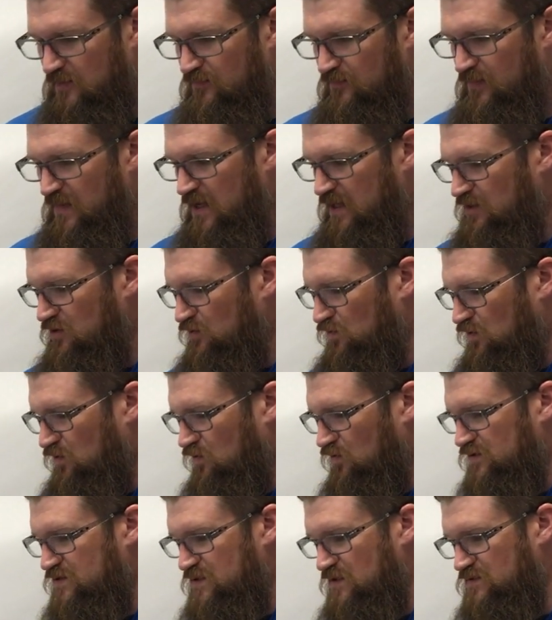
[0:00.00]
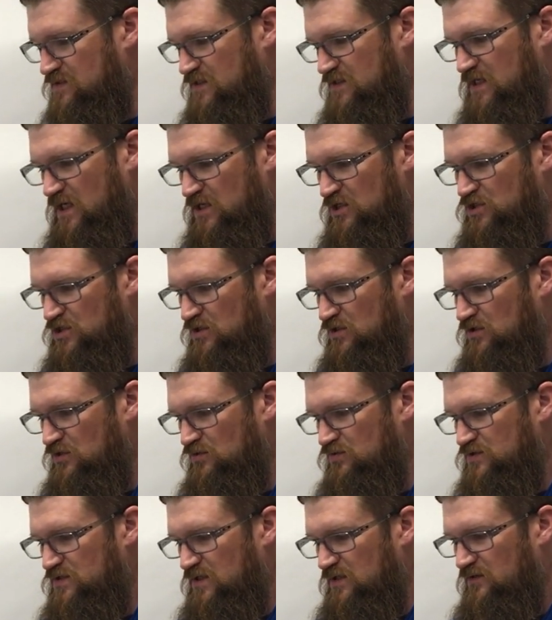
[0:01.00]
manual resuscitation
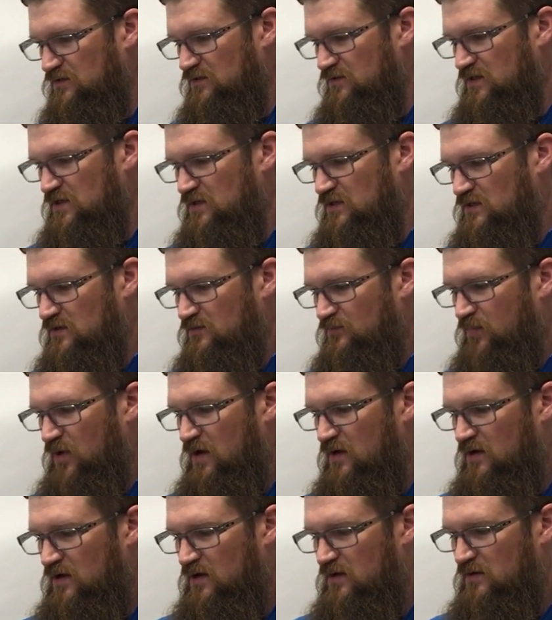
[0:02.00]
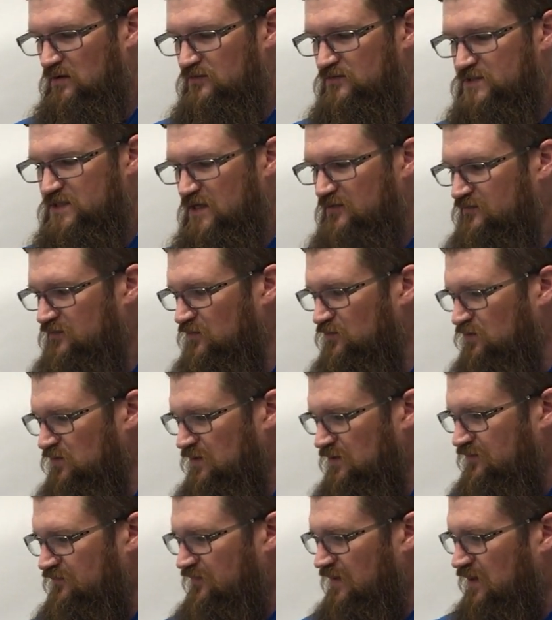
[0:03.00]
using the safety
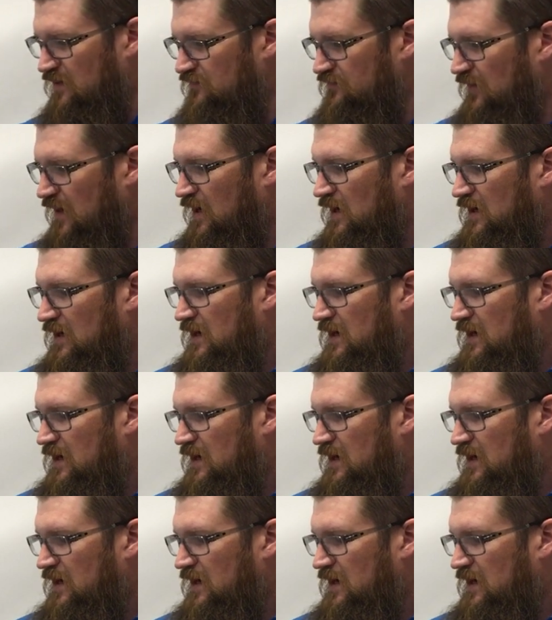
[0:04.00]
relief valve.